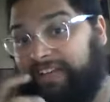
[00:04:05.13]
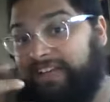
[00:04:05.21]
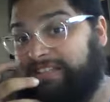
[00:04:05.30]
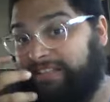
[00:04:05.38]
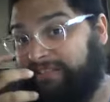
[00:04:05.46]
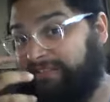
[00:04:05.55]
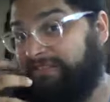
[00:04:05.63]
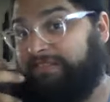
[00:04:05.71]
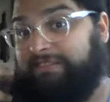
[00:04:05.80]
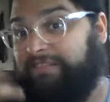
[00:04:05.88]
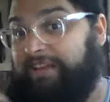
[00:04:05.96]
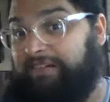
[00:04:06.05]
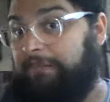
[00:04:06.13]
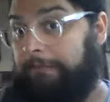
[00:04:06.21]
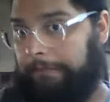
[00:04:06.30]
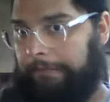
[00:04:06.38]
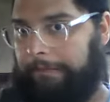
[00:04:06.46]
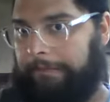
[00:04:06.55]
it's like,
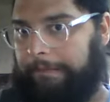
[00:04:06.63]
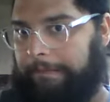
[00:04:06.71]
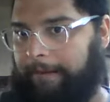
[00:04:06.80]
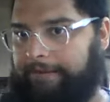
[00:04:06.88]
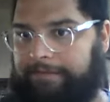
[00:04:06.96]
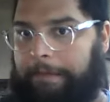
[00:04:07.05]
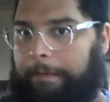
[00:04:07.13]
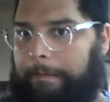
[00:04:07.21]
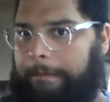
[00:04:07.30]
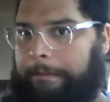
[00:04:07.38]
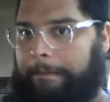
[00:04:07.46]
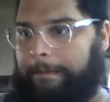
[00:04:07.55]
ugh, it's a hurt.